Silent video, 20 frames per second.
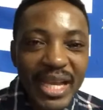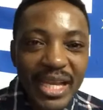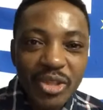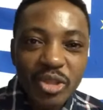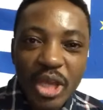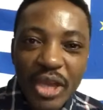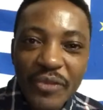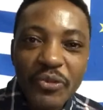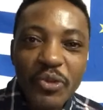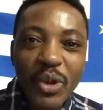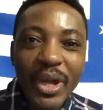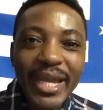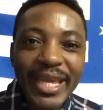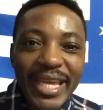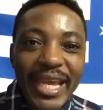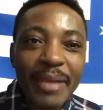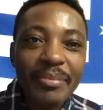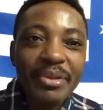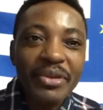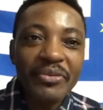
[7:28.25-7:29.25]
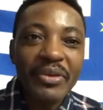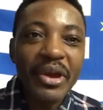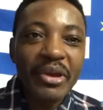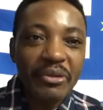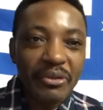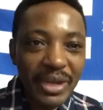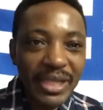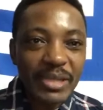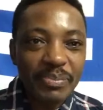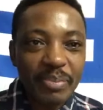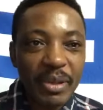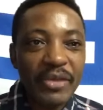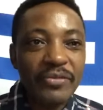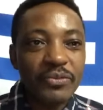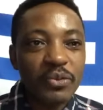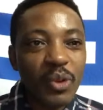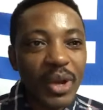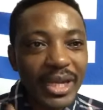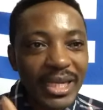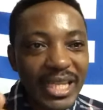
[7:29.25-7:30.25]
So if you are here, be very
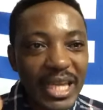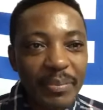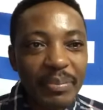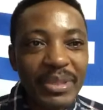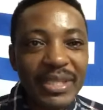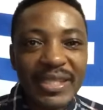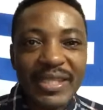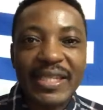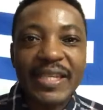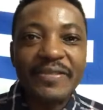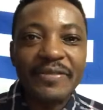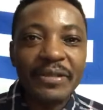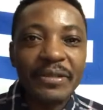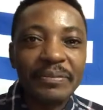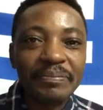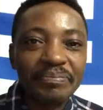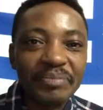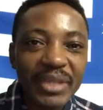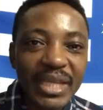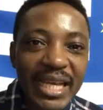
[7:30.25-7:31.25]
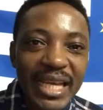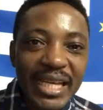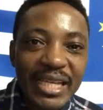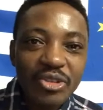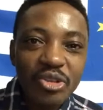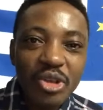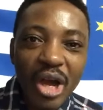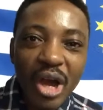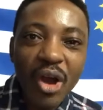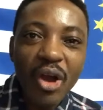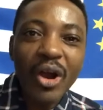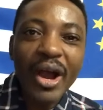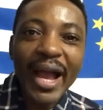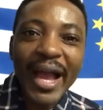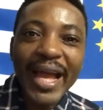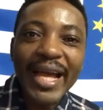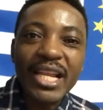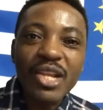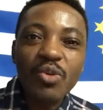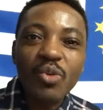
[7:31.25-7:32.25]
respectful and keep it civil. You are all
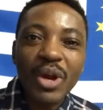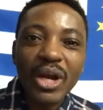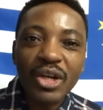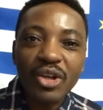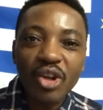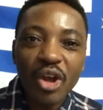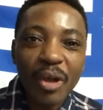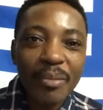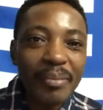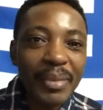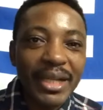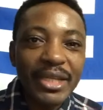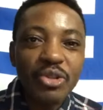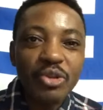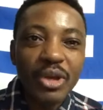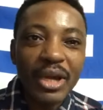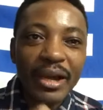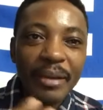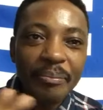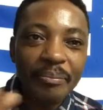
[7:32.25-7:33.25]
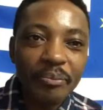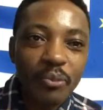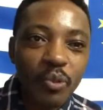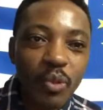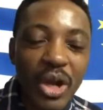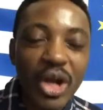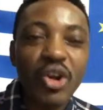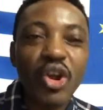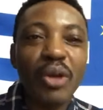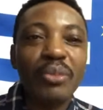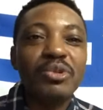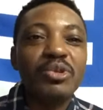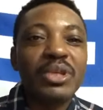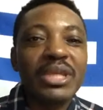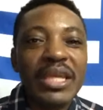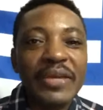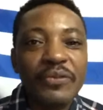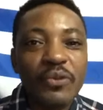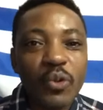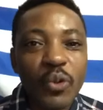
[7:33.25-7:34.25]
highly welcome, and you are welcome to
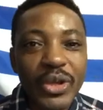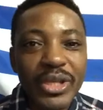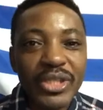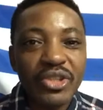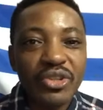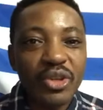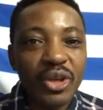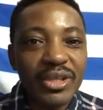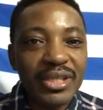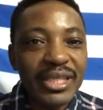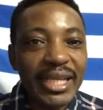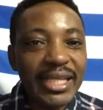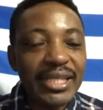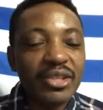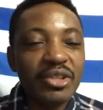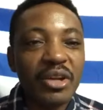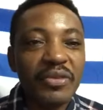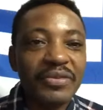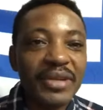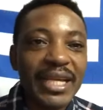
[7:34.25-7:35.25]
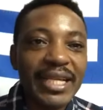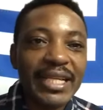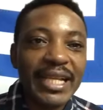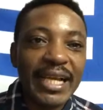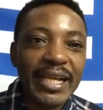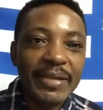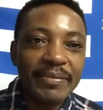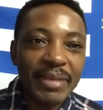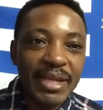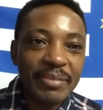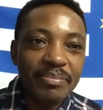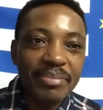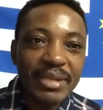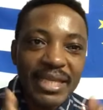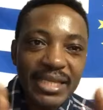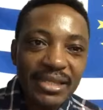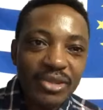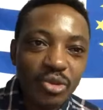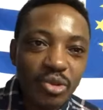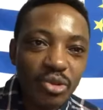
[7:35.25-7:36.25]
give questions and stuff like that. But
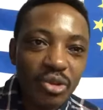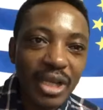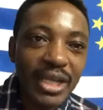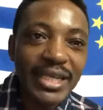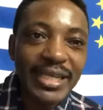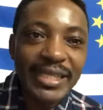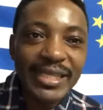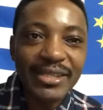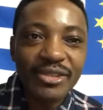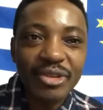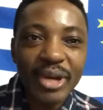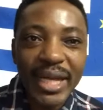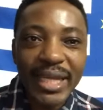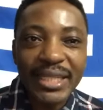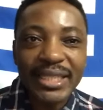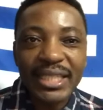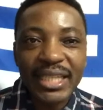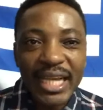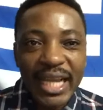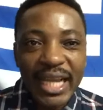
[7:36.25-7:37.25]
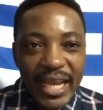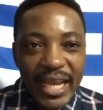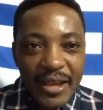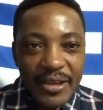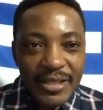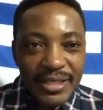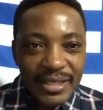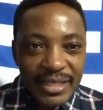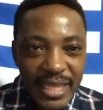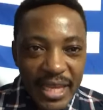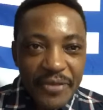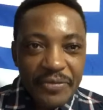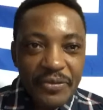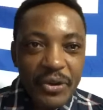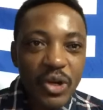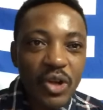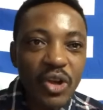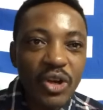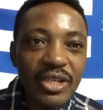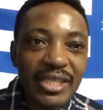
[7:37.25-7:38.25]
please do not distract. Stay
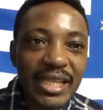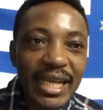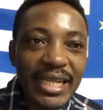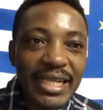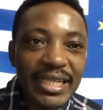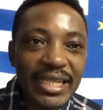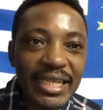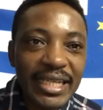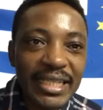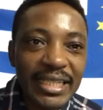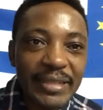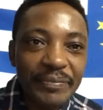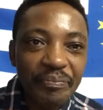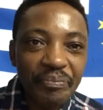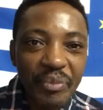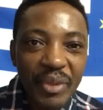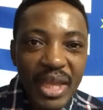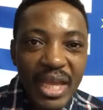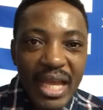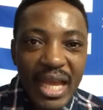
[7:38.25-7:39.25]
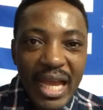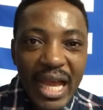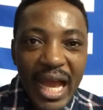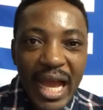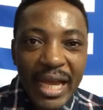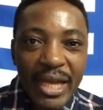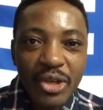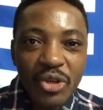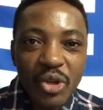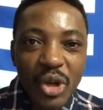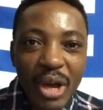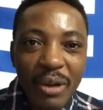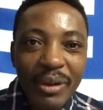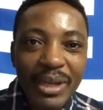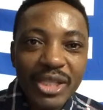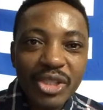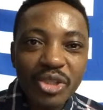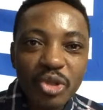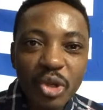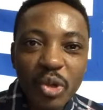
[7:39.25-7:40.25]
focused, and I know
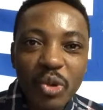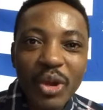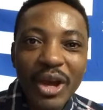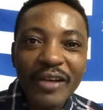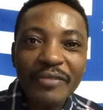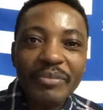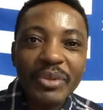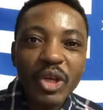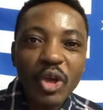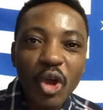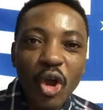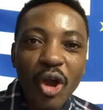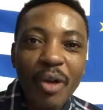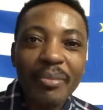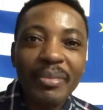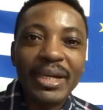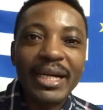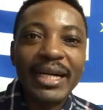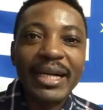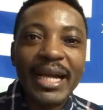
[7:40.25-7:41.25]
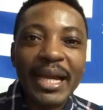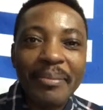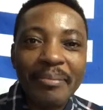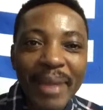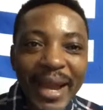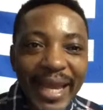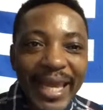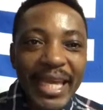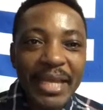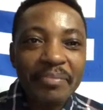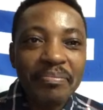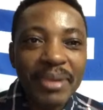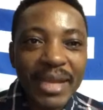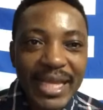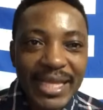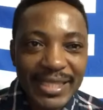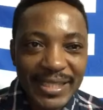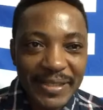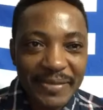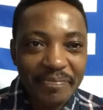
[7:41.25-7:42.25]
our struggle have become a
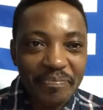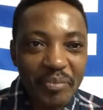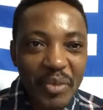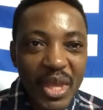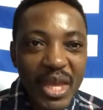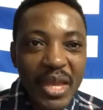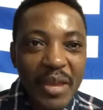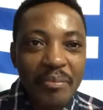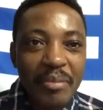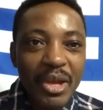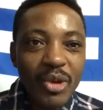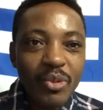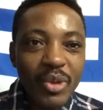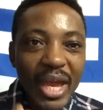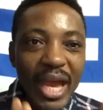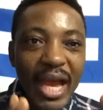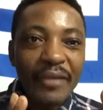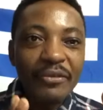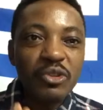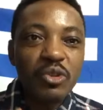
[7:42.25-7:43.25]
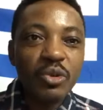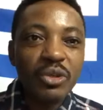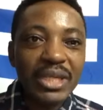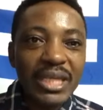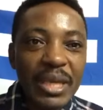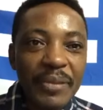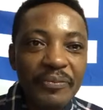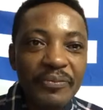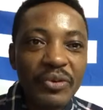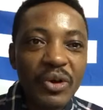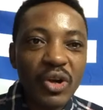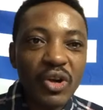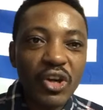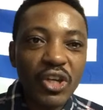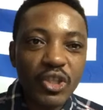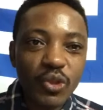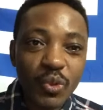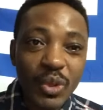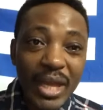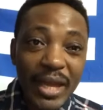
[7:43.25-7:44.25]
marketplace. But we have to keep
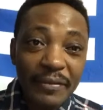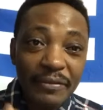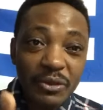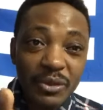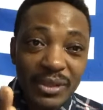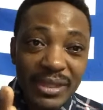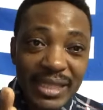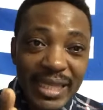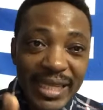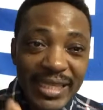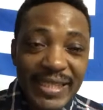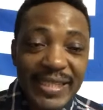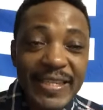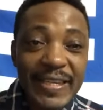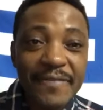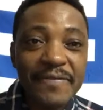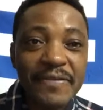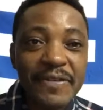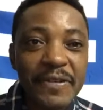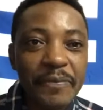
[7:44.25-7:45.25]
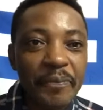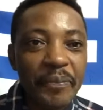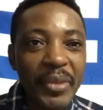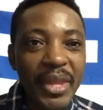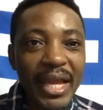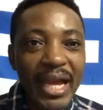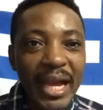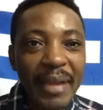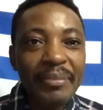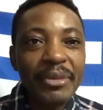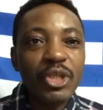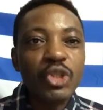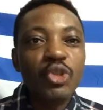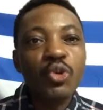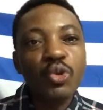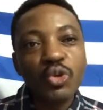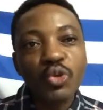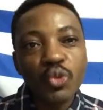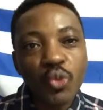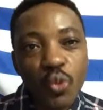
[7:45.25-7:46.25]
focused, we have to stay civil and be
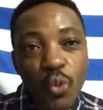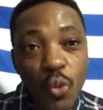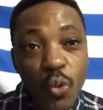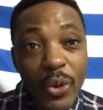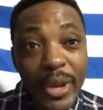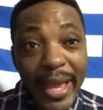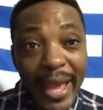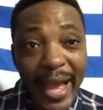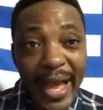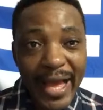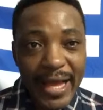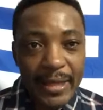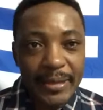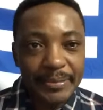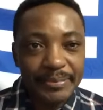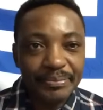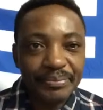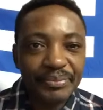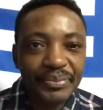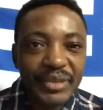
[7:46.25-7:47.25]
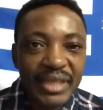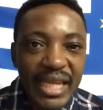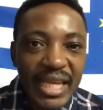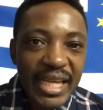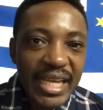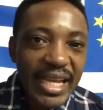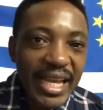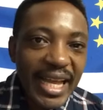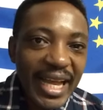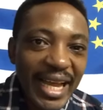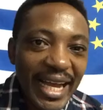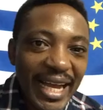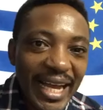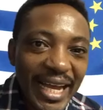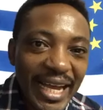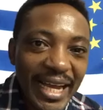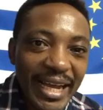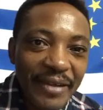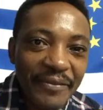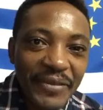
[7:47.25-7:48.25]
true to who we are.
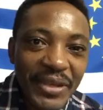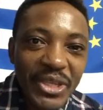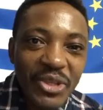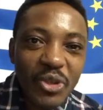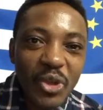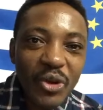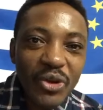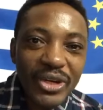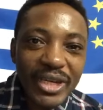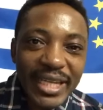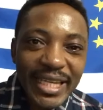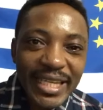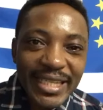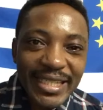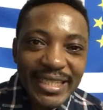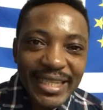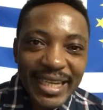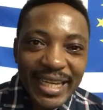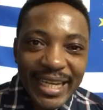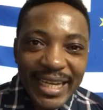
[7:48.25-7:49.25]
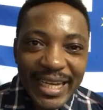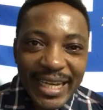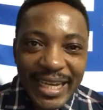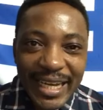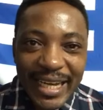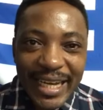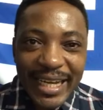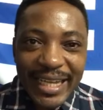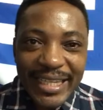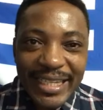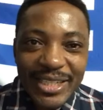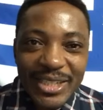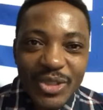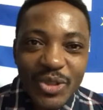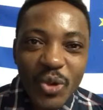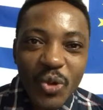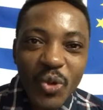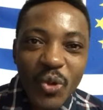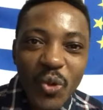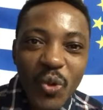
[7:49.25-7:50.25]
Victorine
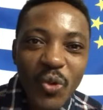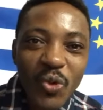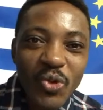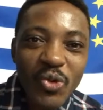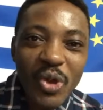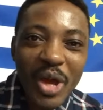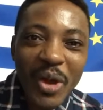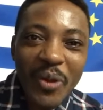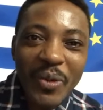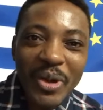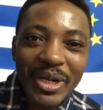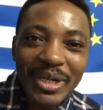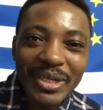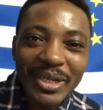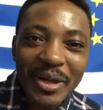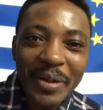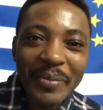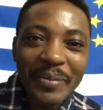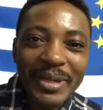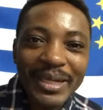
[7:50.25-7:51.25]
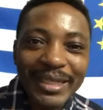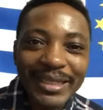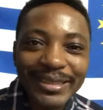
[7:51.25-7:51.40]
Ndoku, you are welcome.